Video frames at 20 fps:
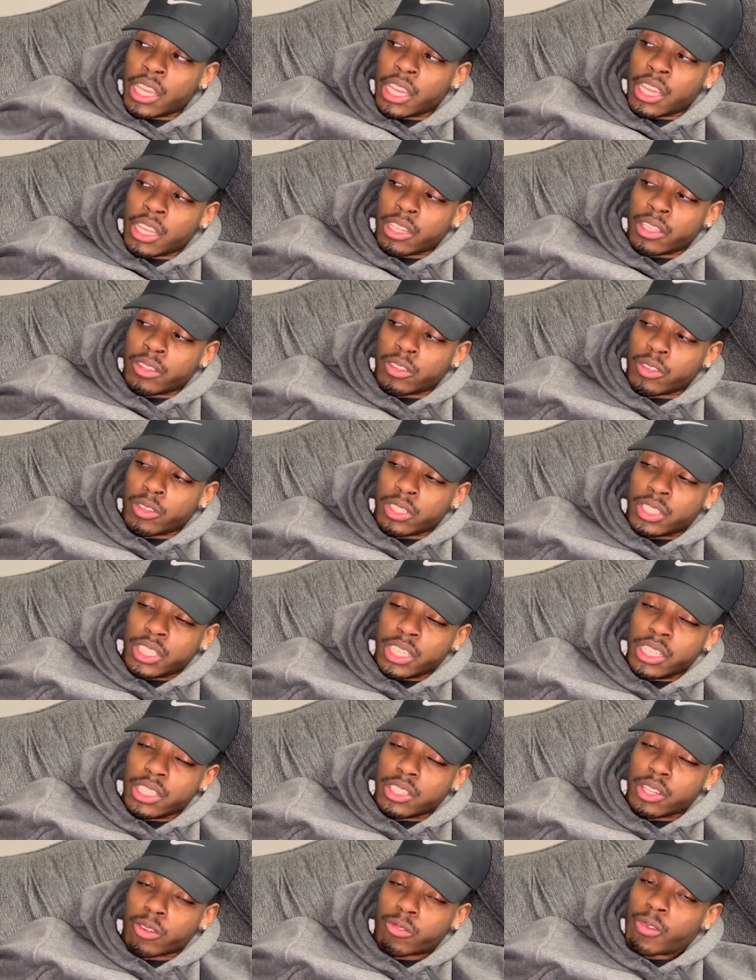the
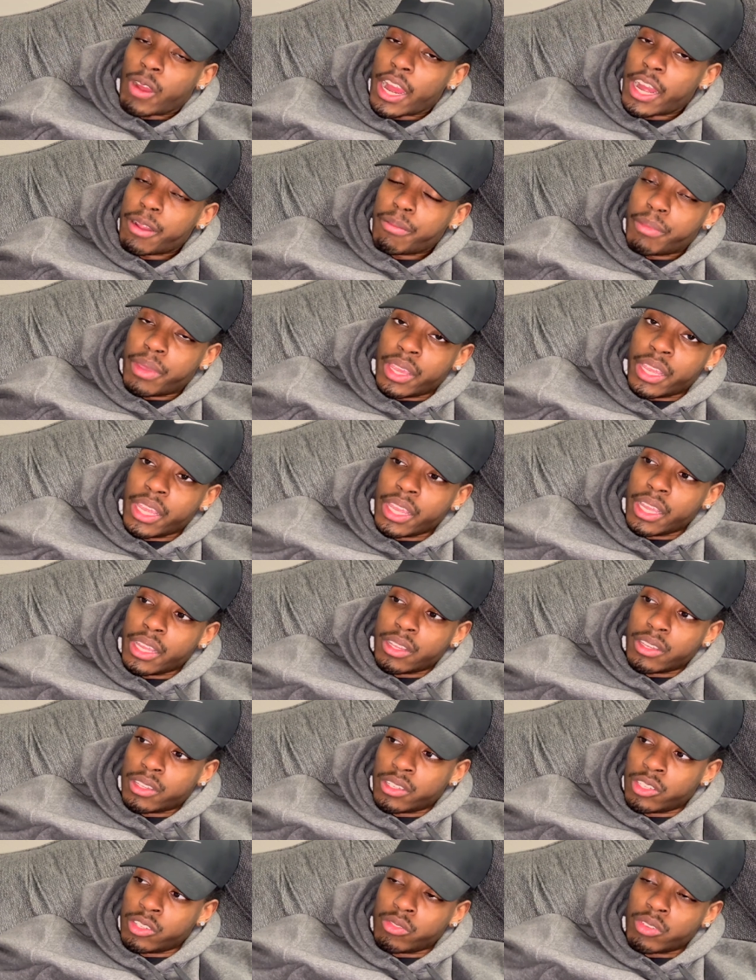seat to the right of me,
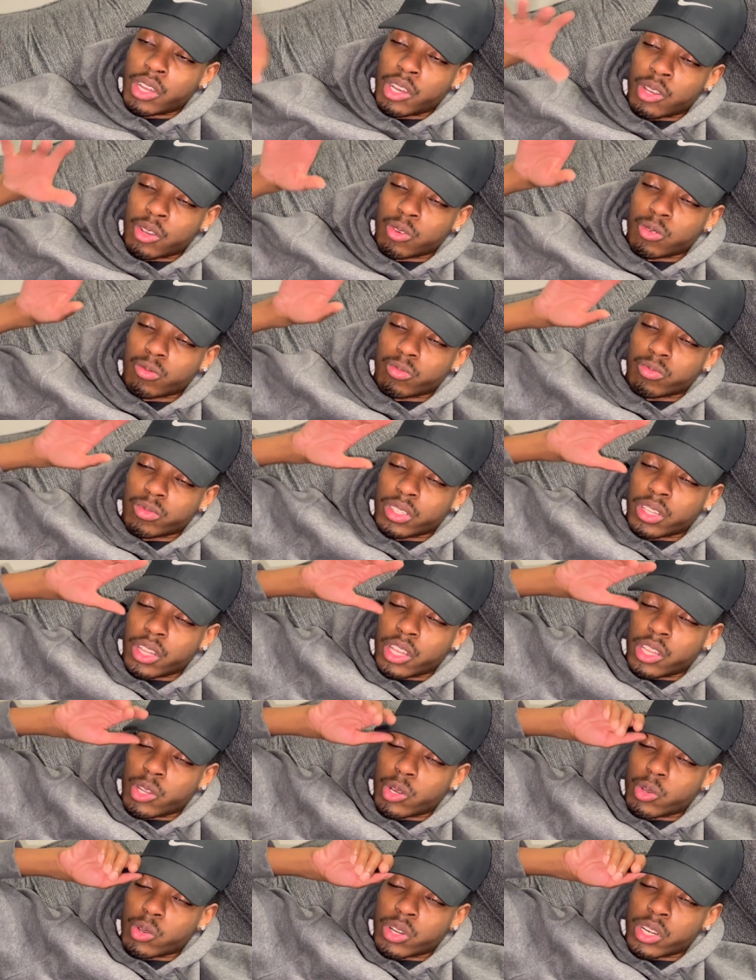you know, the
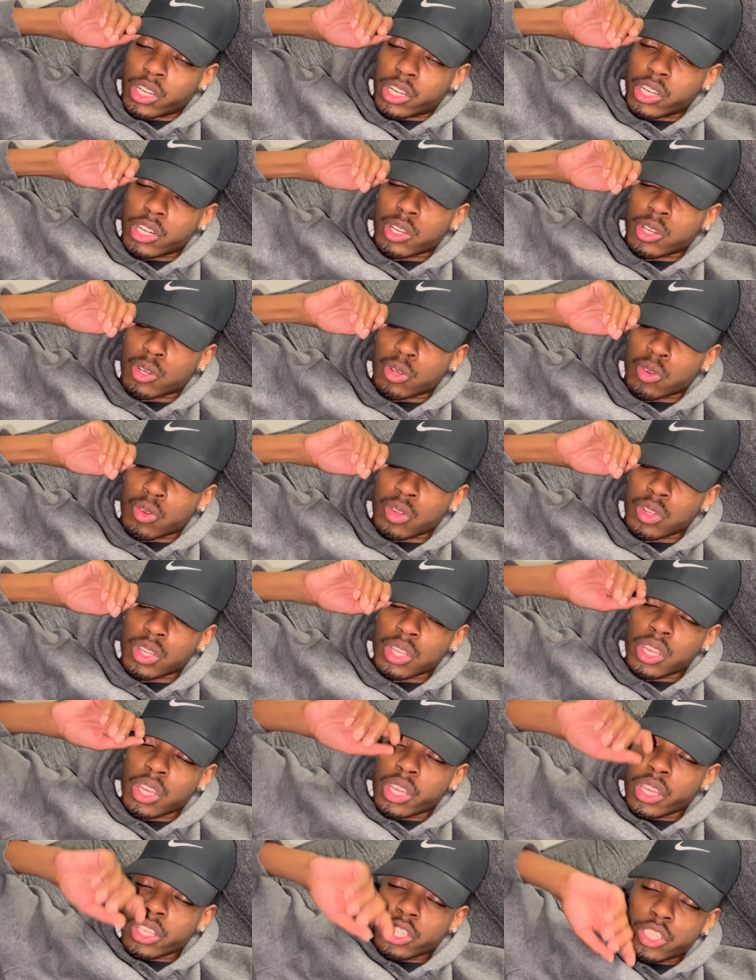little girl
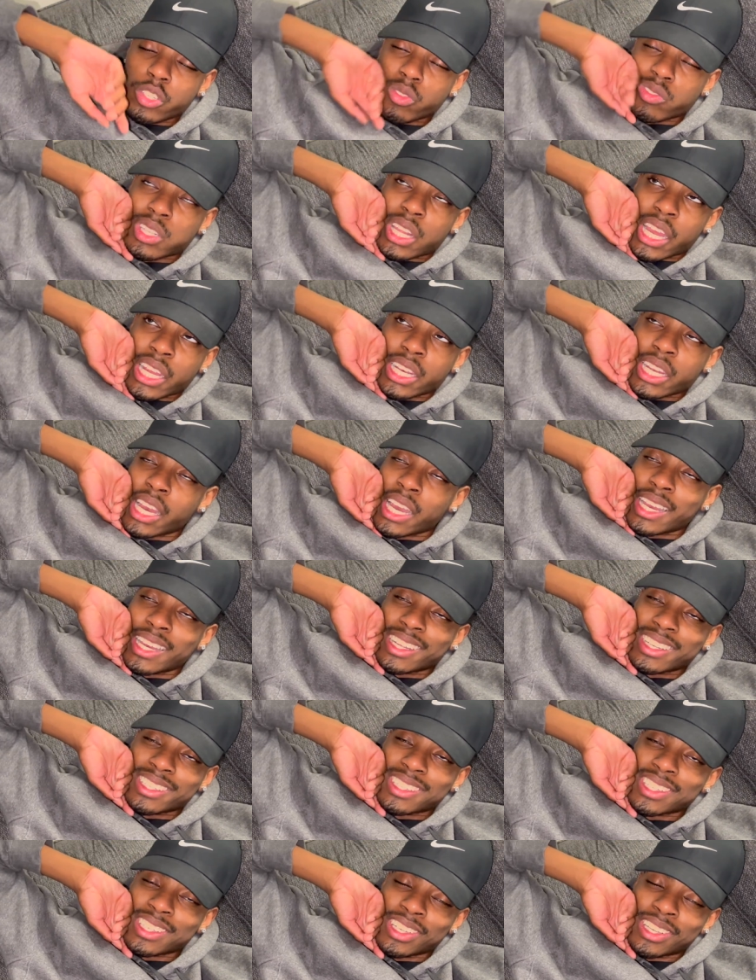she was like
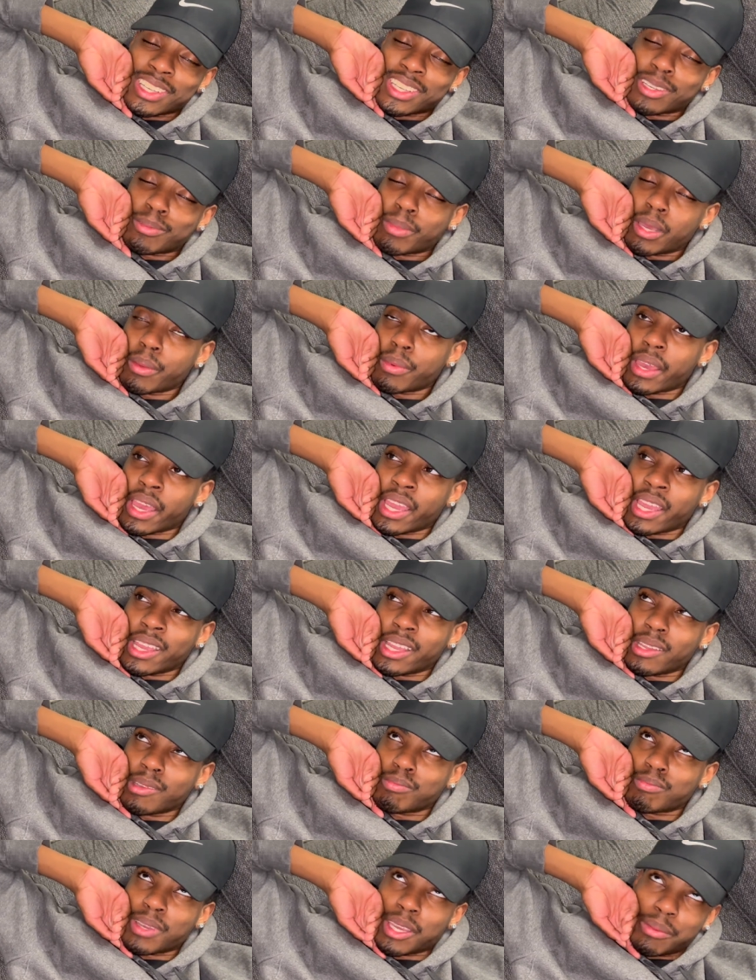nine, ten, maybe
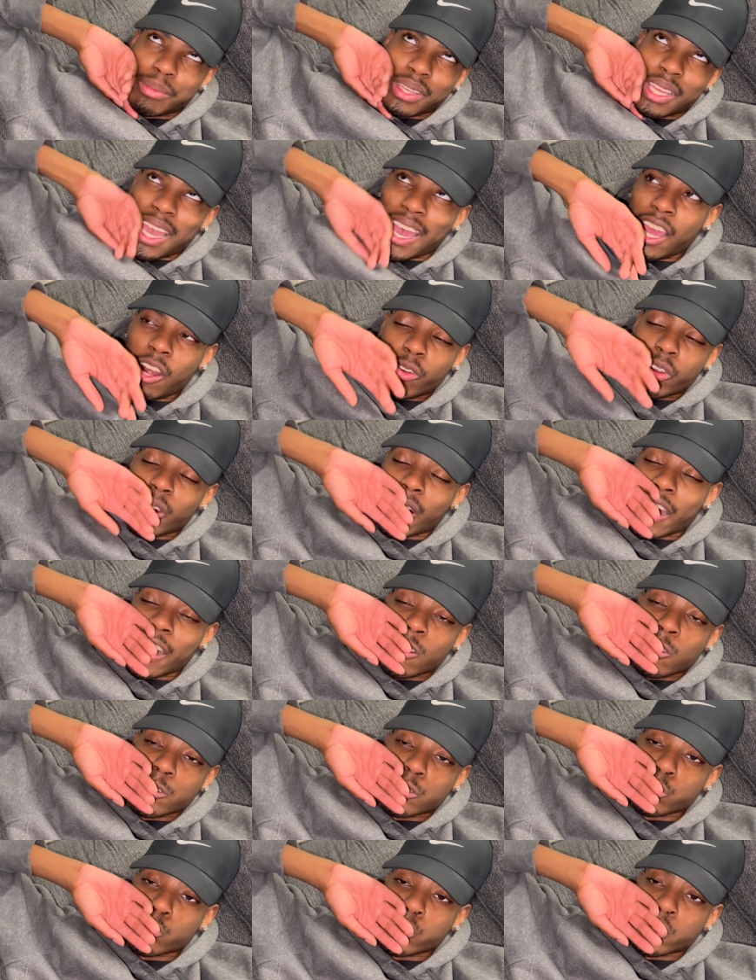8, maybe. I don't know how
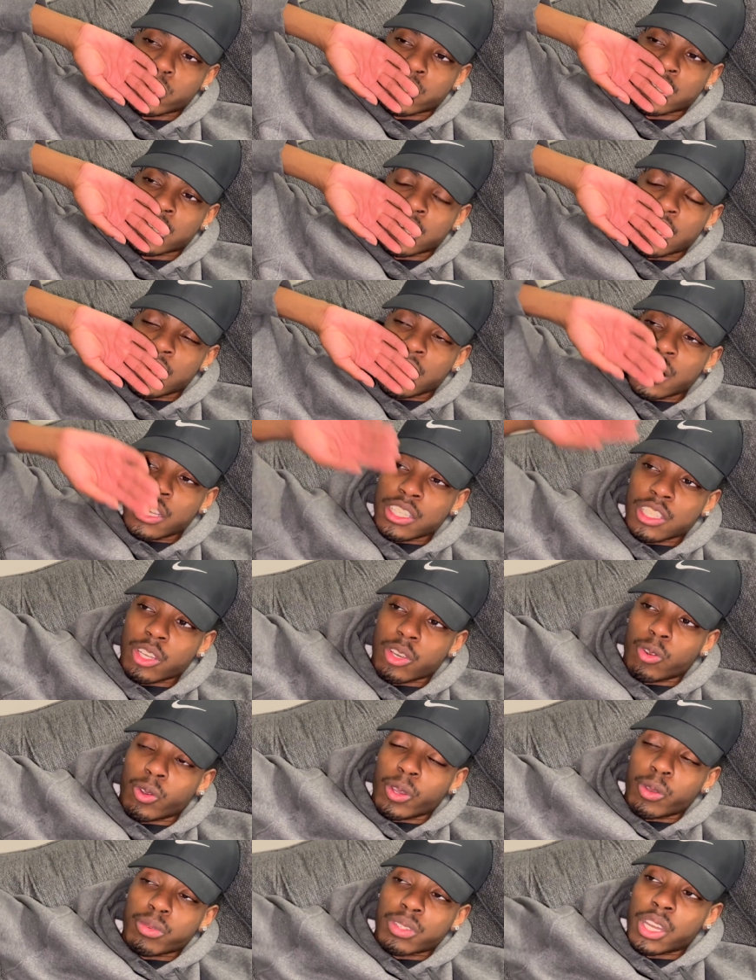old she was.
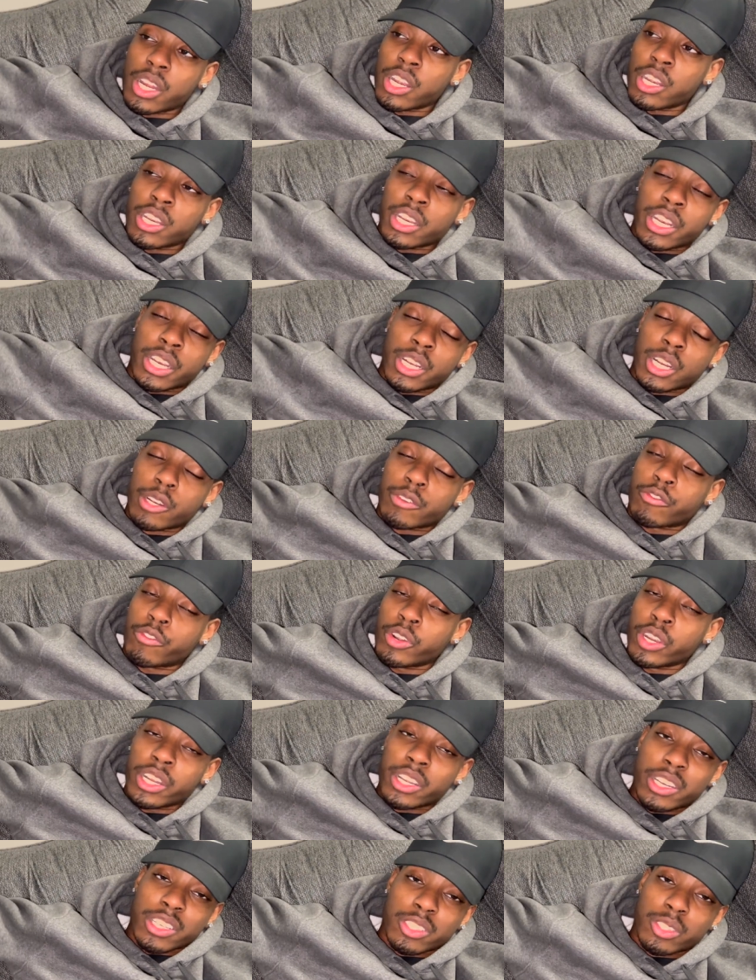So it was her and her
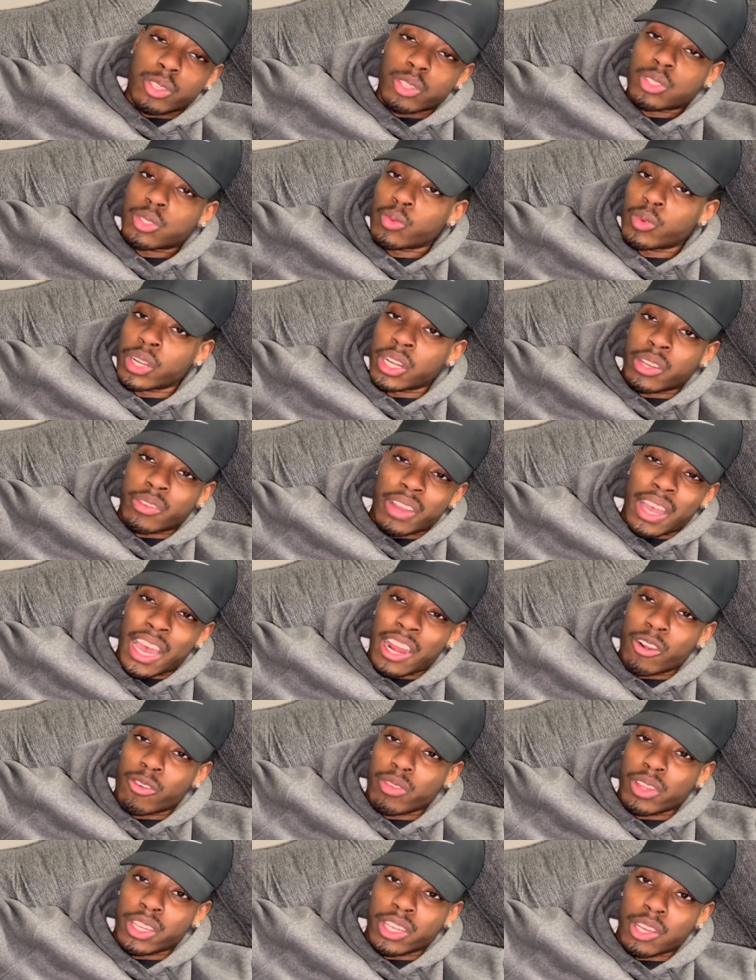friend, her sister, whatever. I don't
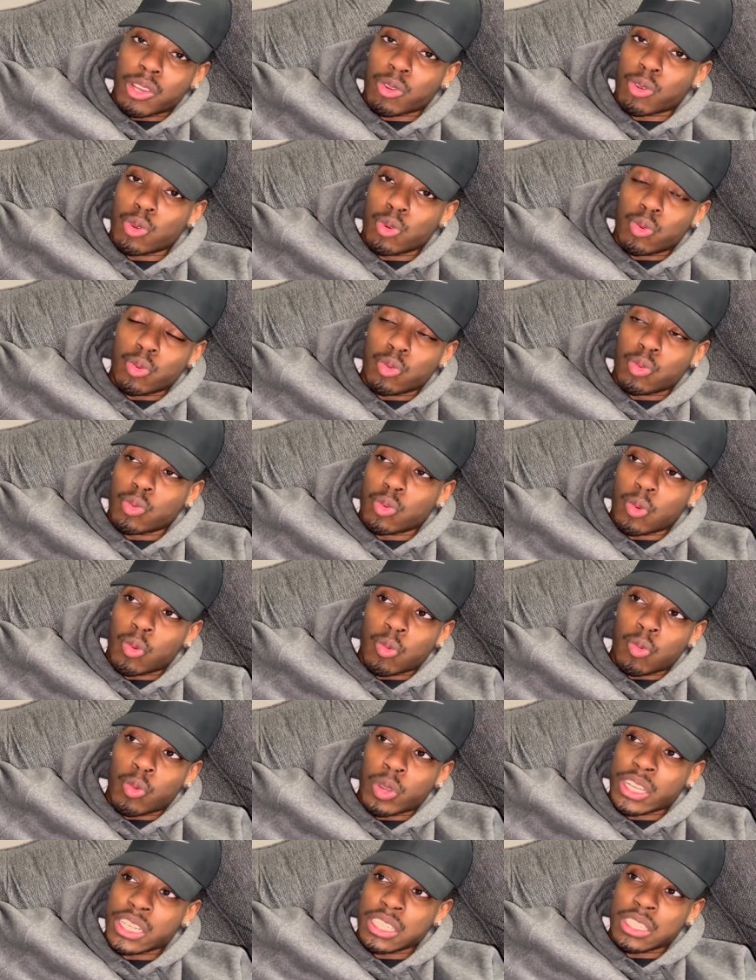really know who,
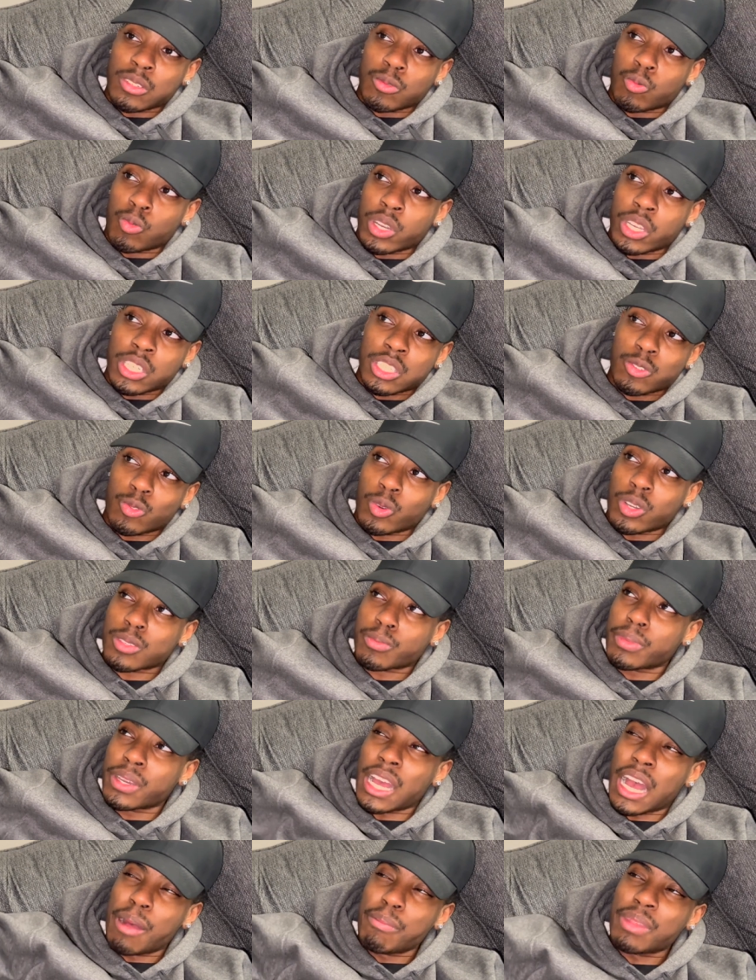what, what she was.
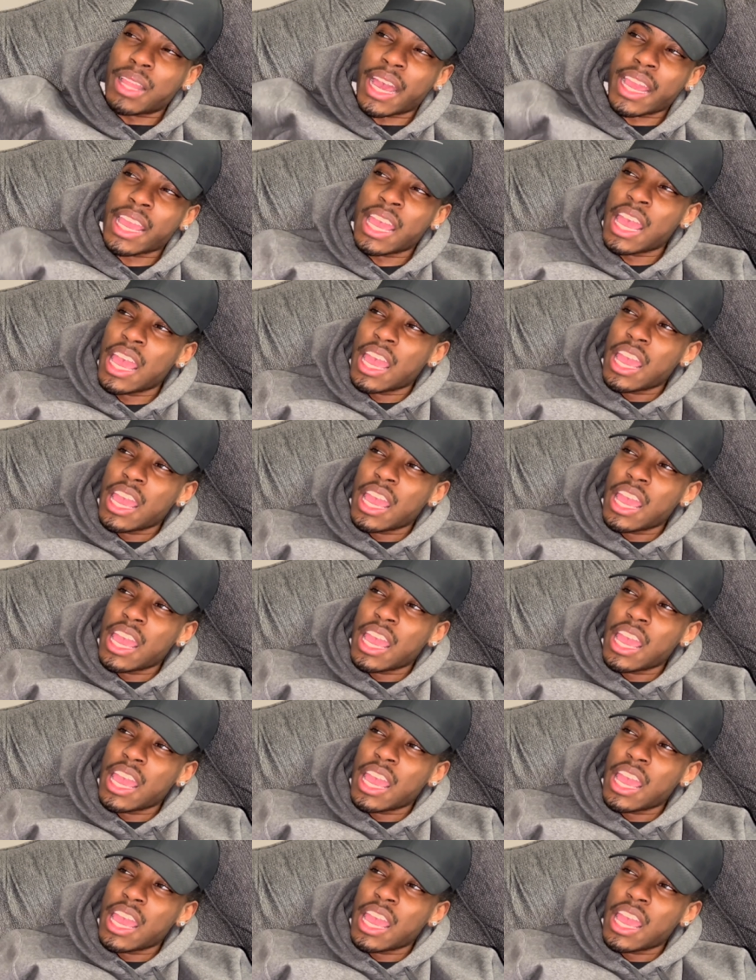But I'm like,